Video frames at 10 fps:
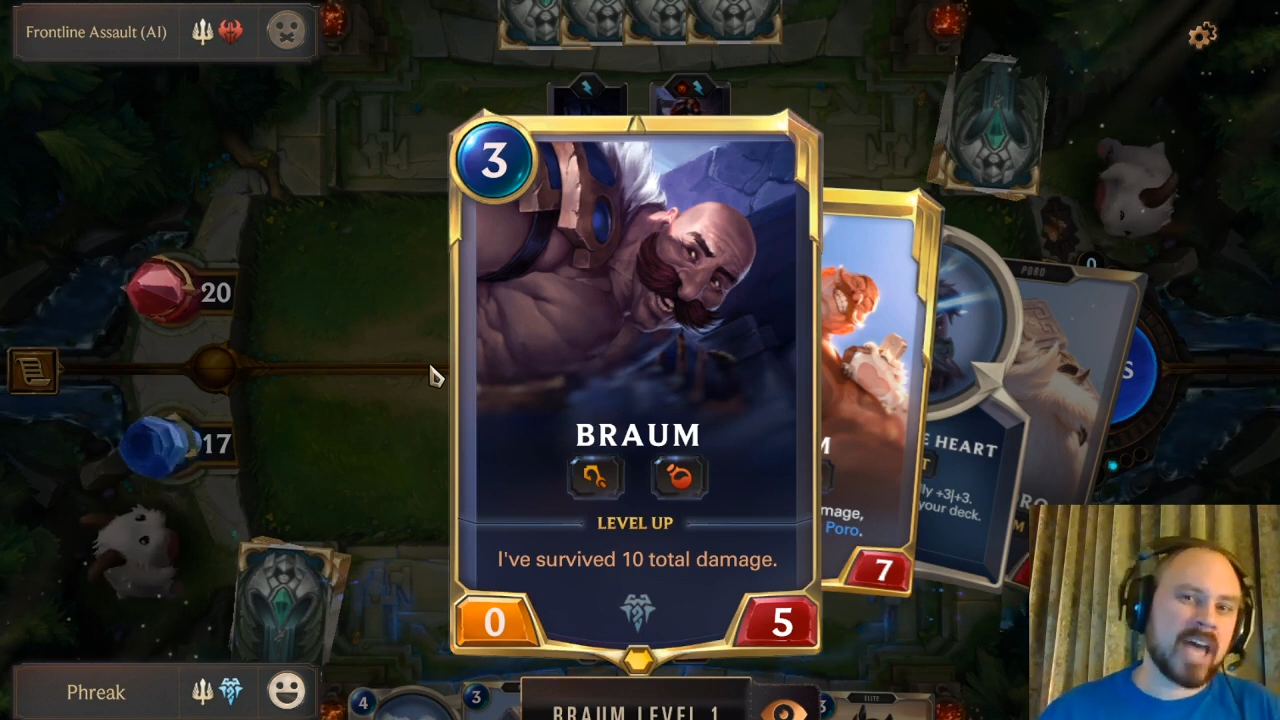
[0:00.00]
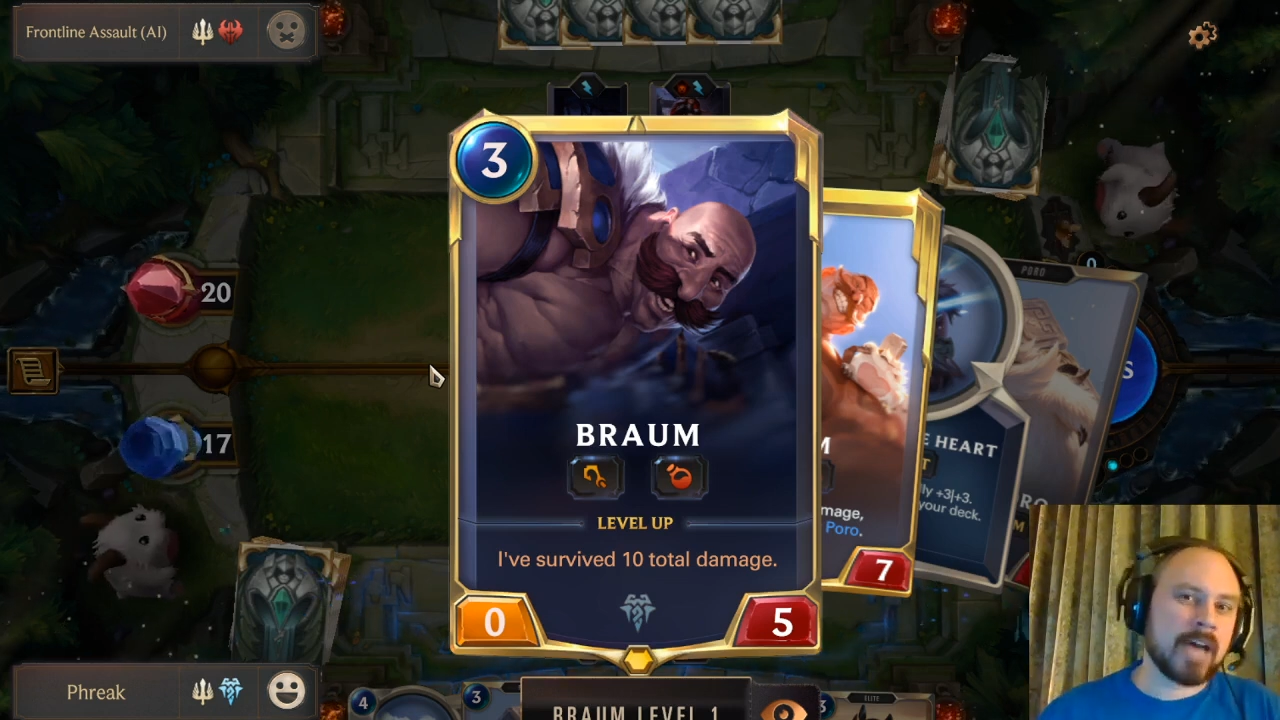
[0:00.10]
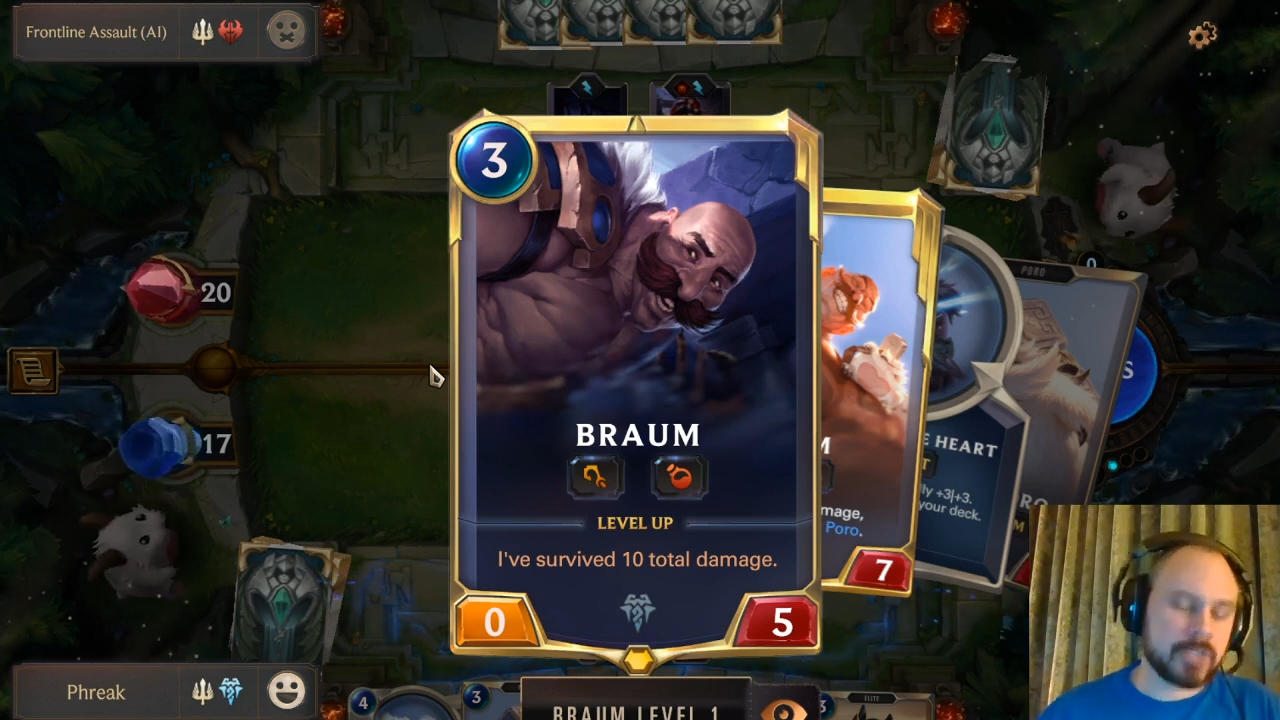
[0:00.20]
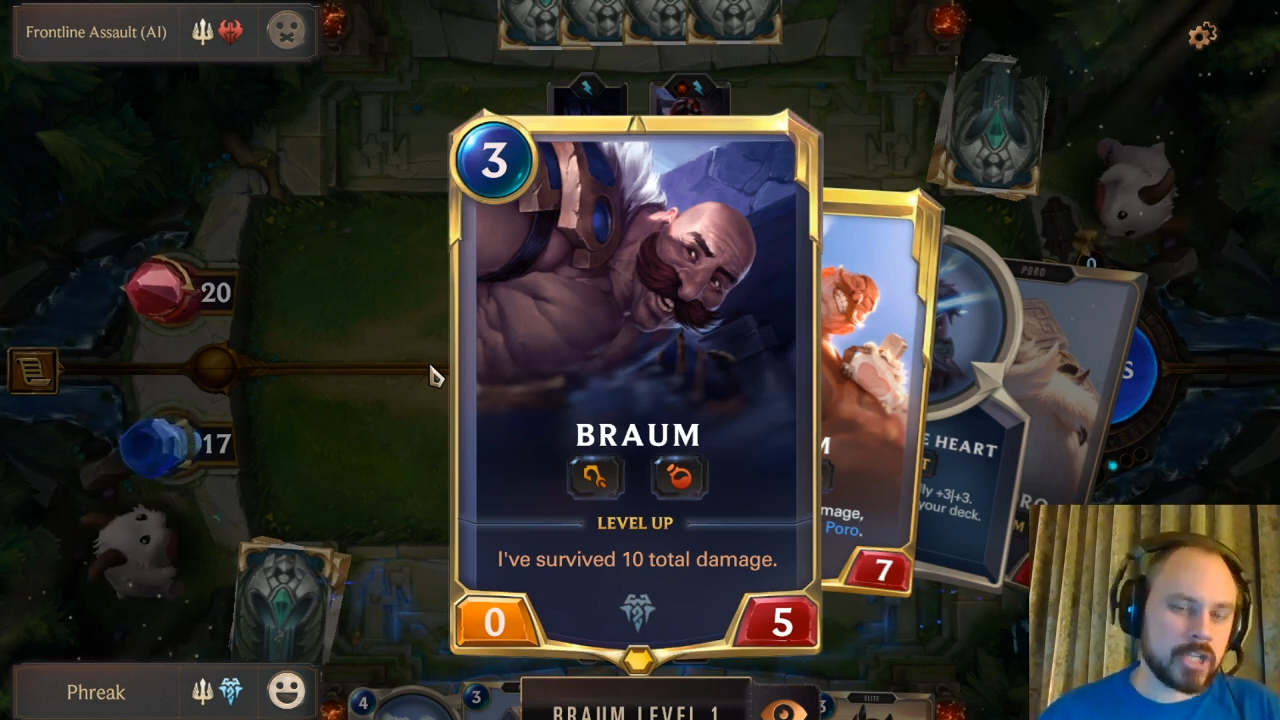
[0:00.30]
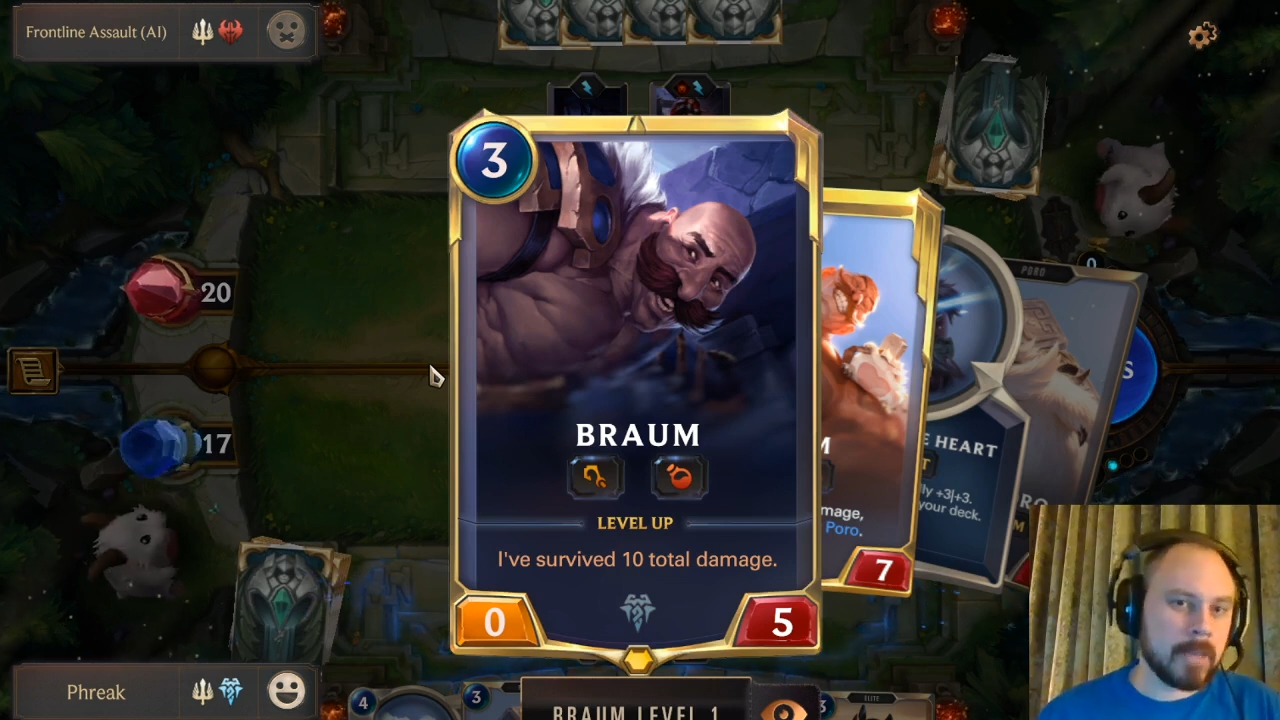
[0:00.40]
to
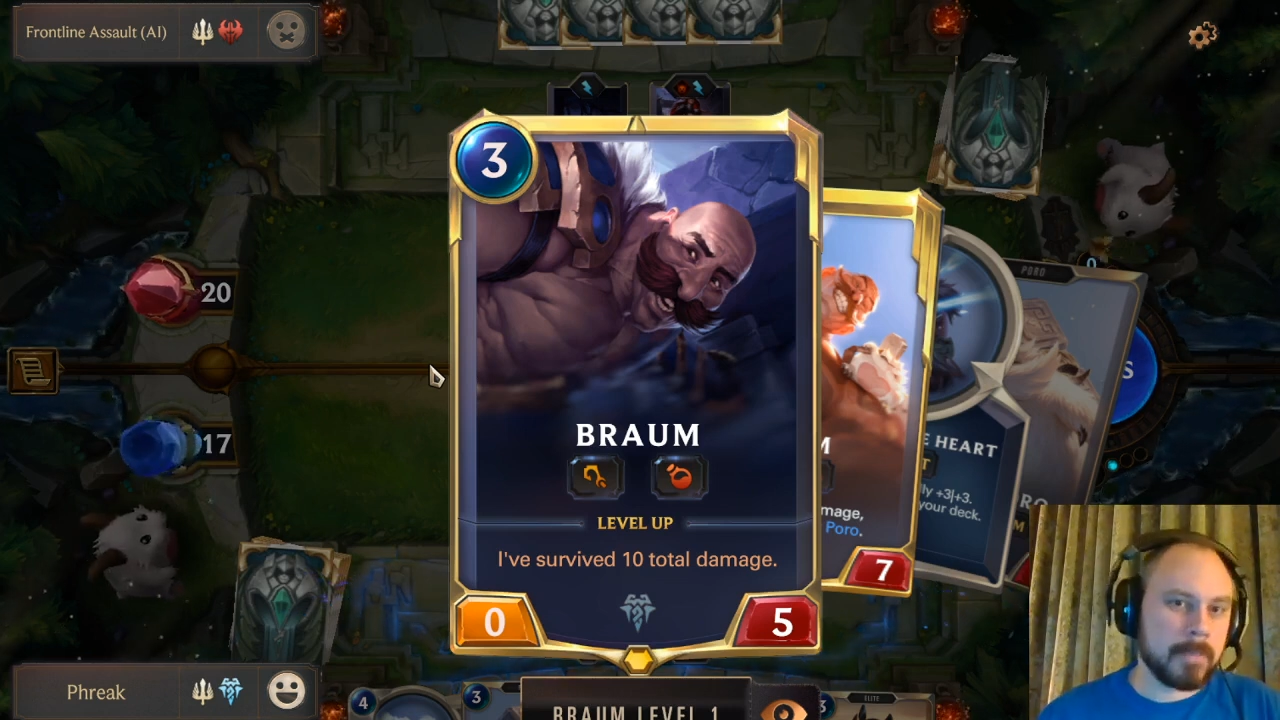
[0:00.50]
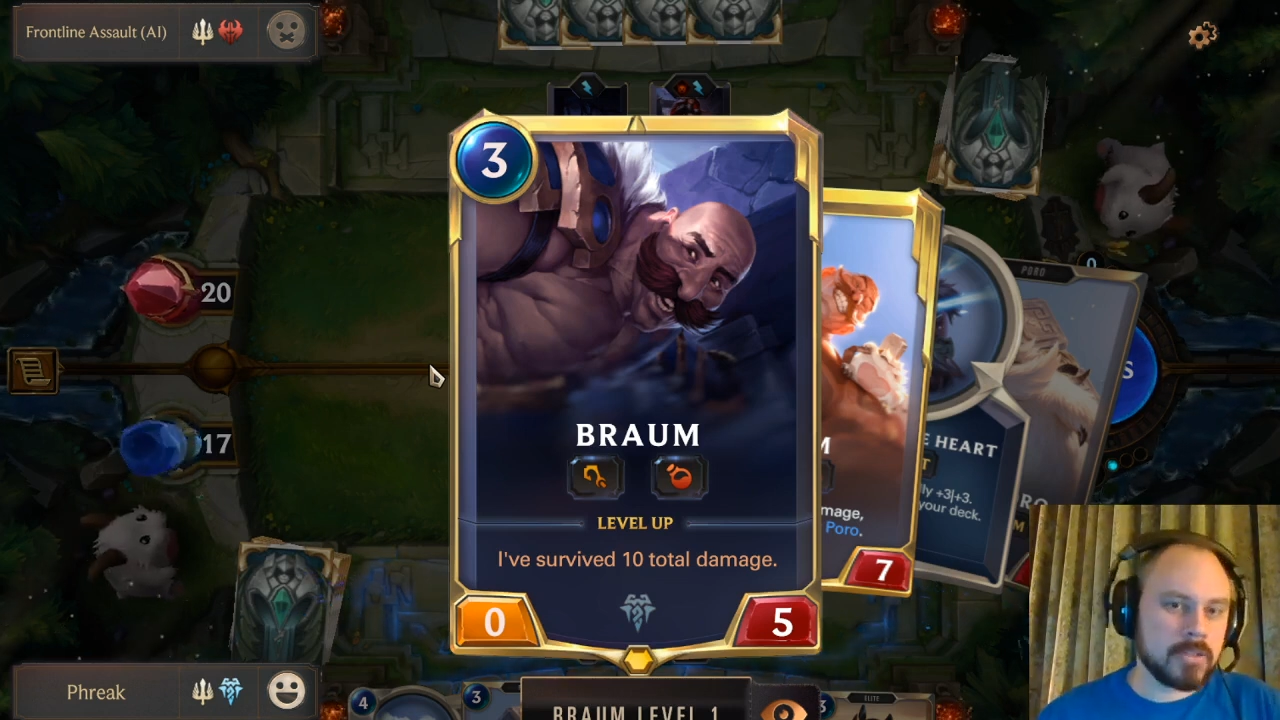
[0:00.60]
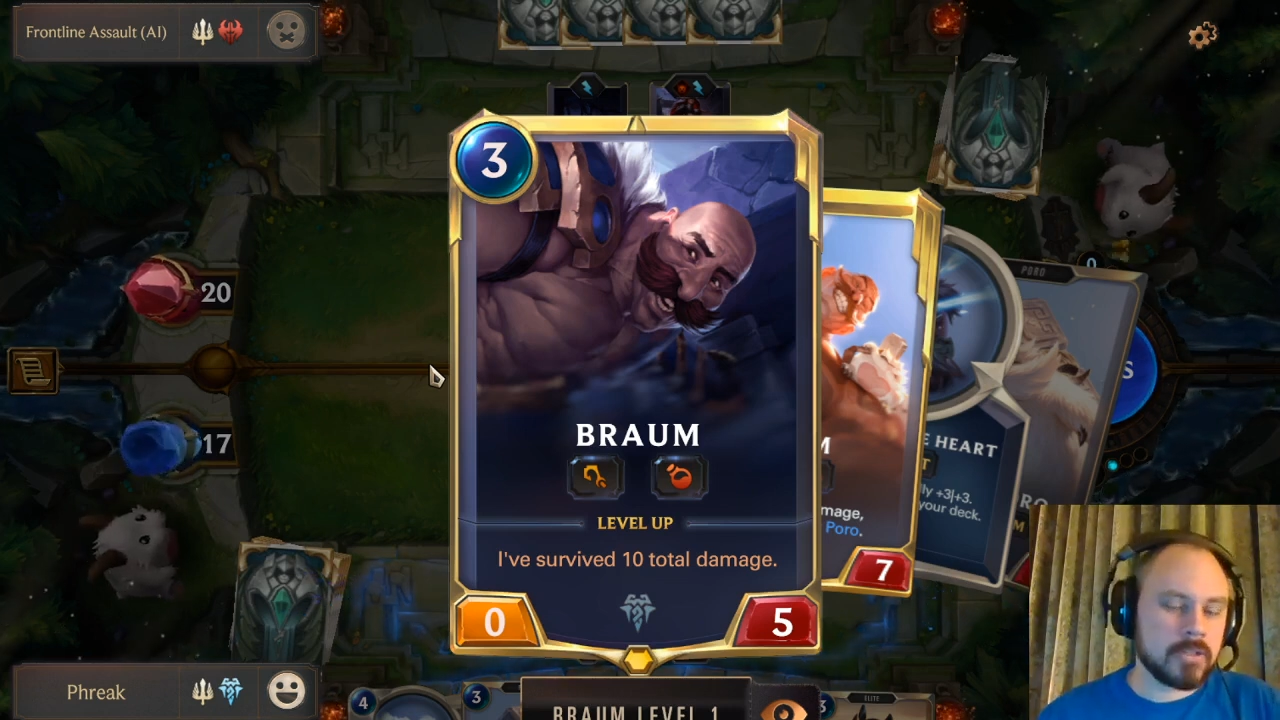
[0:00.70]
have champions